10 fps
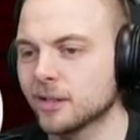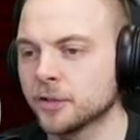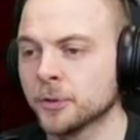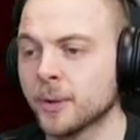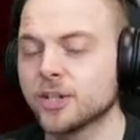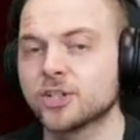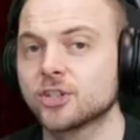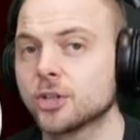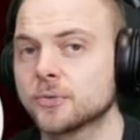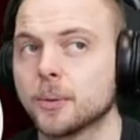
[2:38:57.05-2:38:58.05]
I don't know why she
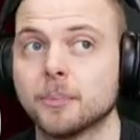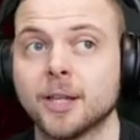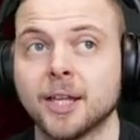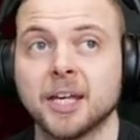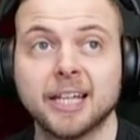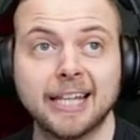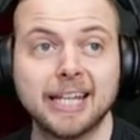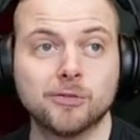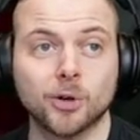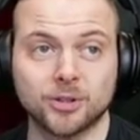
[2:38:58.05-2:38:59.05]
goes from
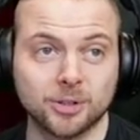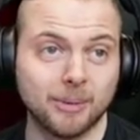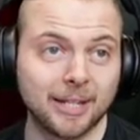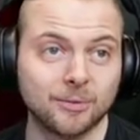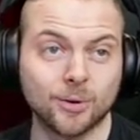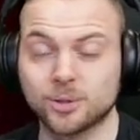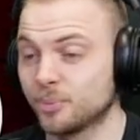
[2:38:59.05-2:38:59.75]
lady voice to manly voice,